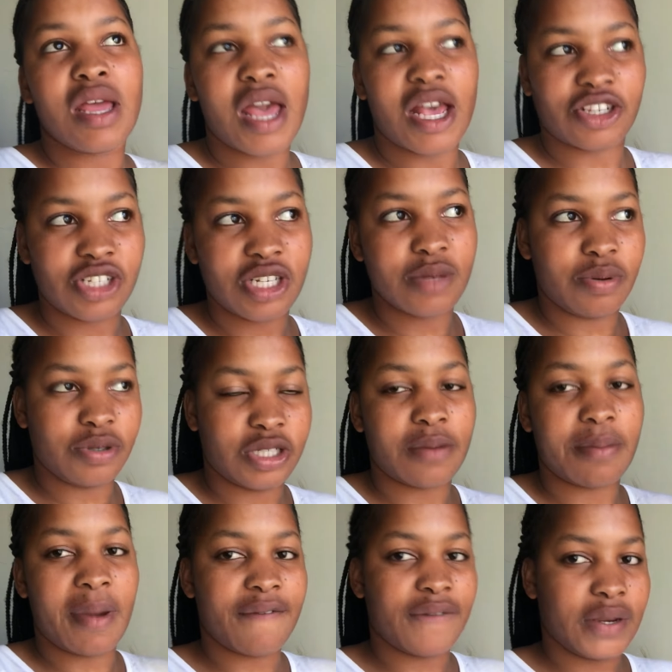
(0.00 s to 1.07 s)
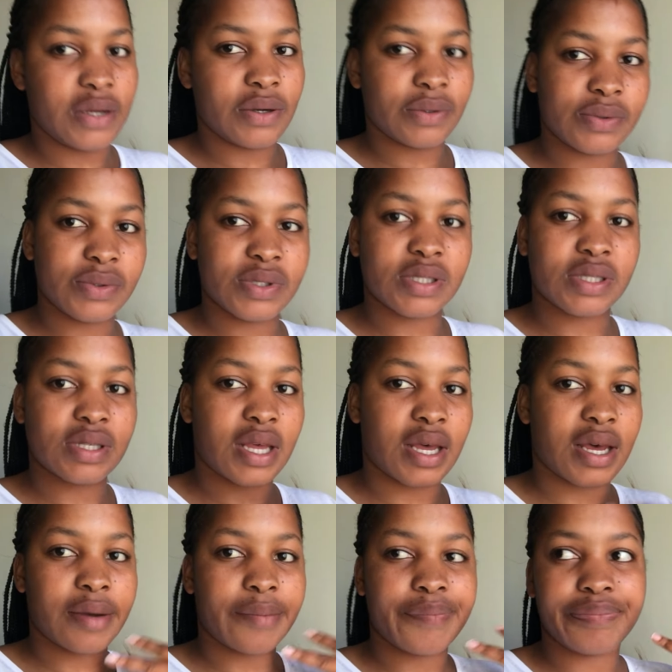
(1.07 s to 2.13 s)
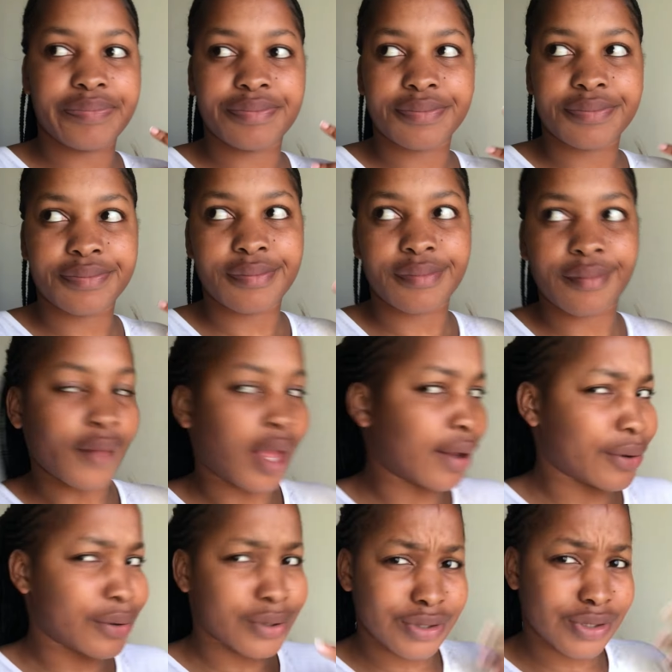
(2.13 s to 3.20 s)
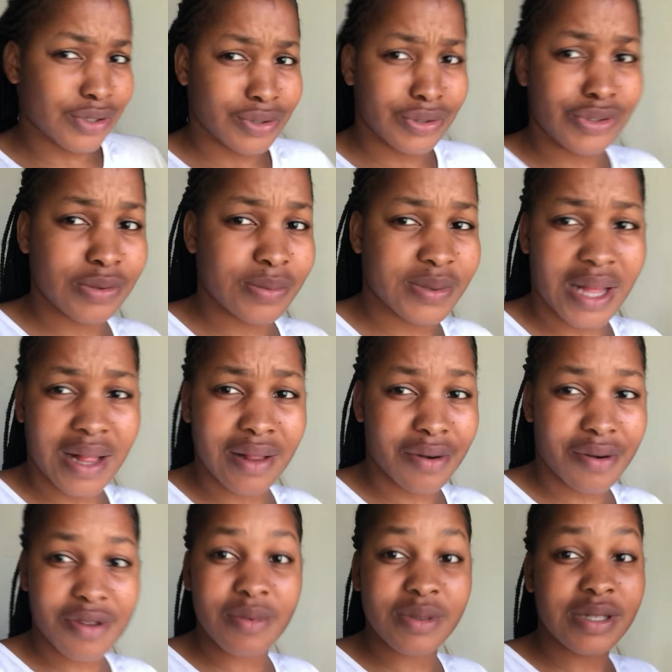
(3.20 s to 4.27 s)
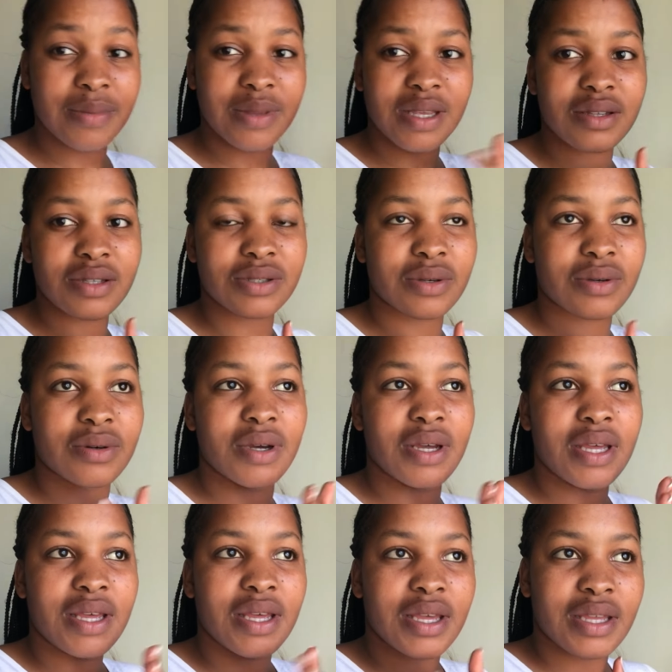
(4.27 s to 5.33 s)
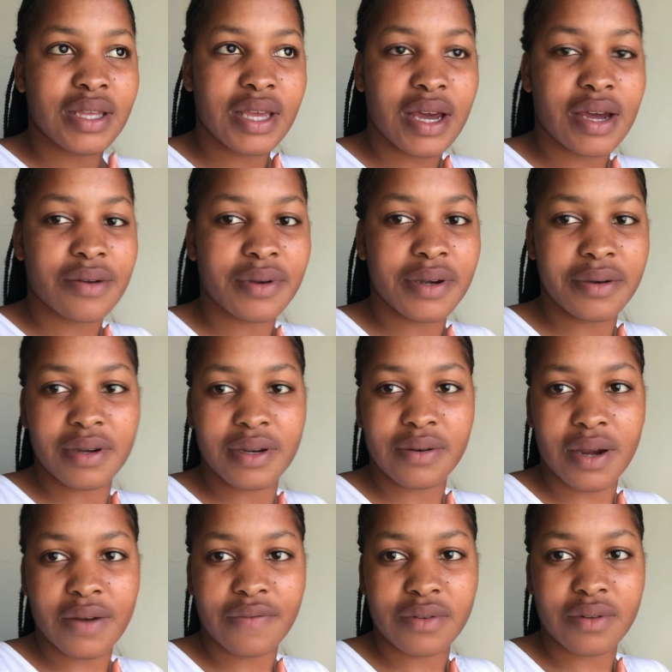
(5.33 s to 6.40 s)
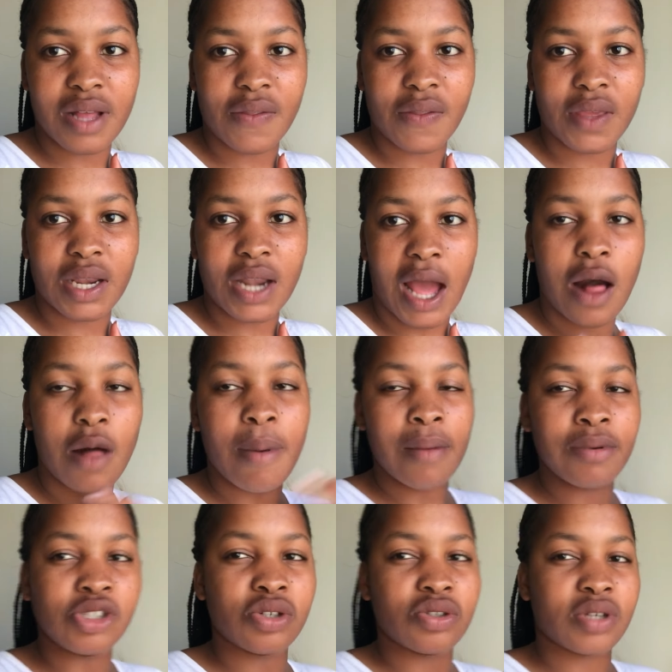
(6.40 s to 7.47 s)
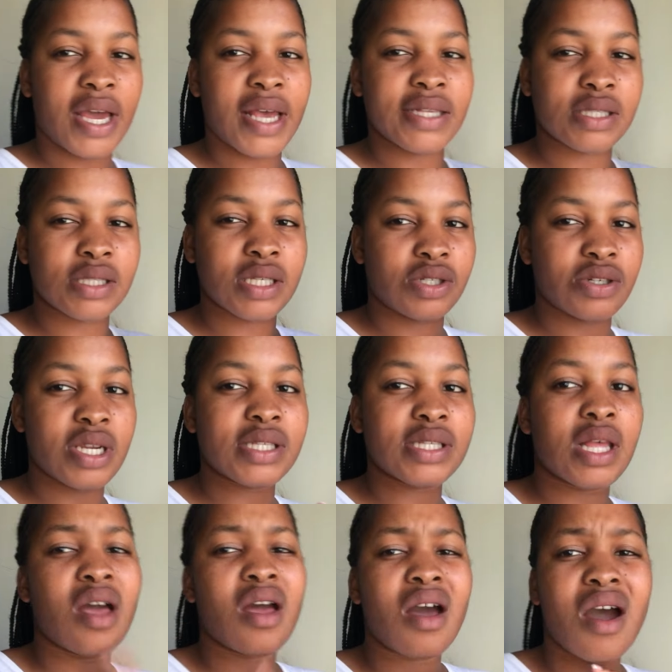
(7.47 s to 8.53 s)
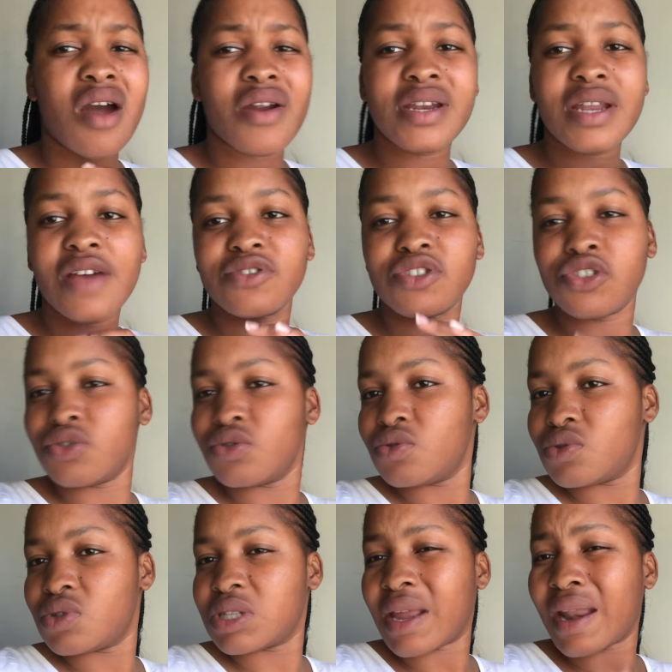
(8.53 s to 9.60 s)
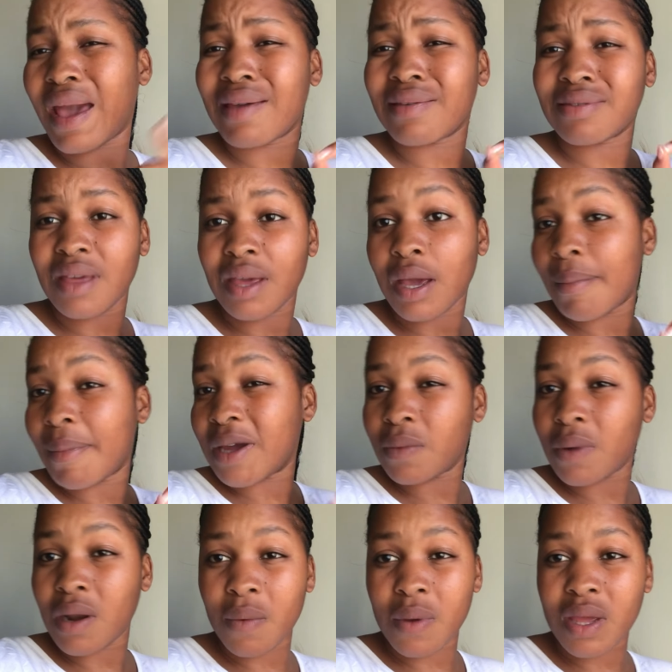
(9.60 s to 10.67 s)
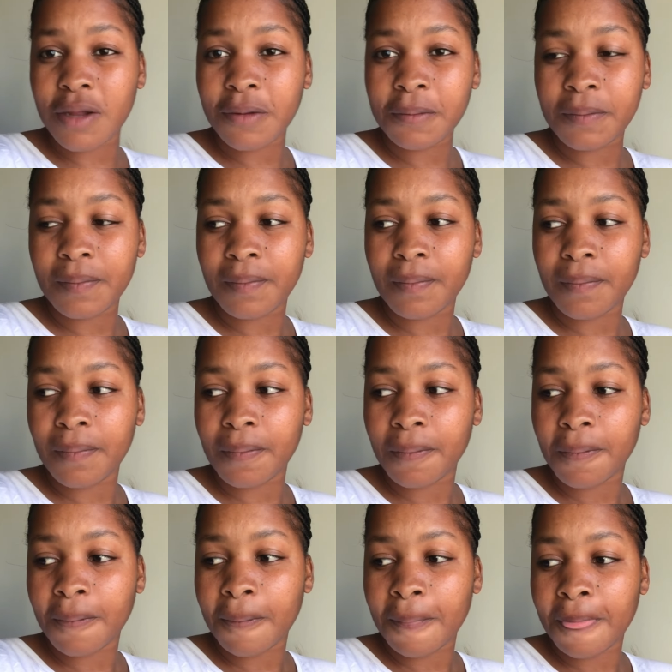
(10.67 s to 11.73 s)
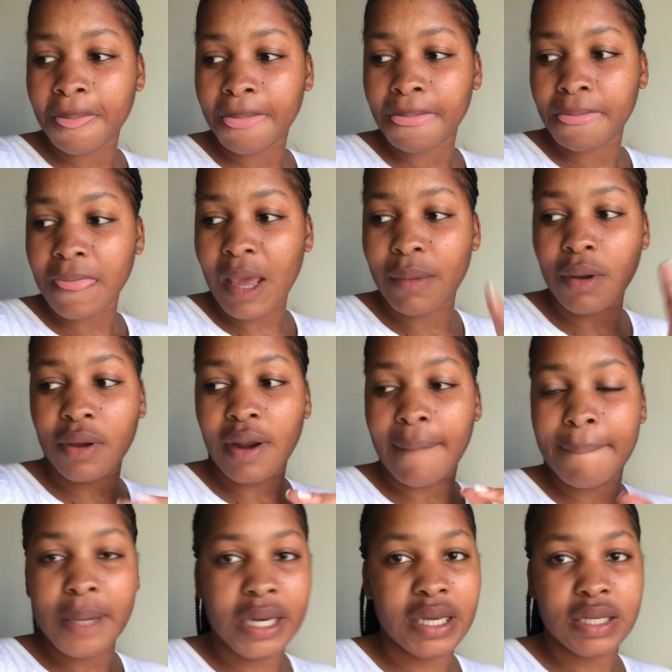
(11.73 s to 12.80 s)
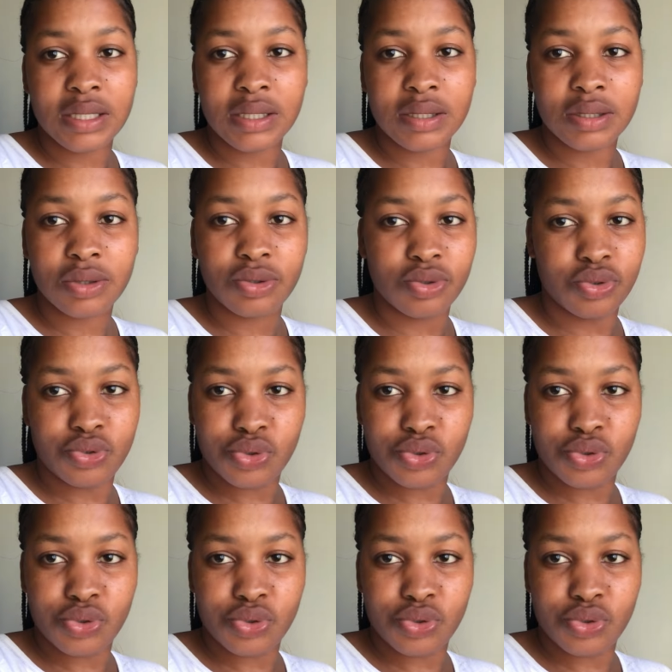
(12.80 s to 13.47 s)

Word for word: actually push out my videos um, according to youtube's algorithm or something so yeah really really grateful and then i'll probably show you guys the dress i already have shoes that i think i might want to wear I'm not gonna buy new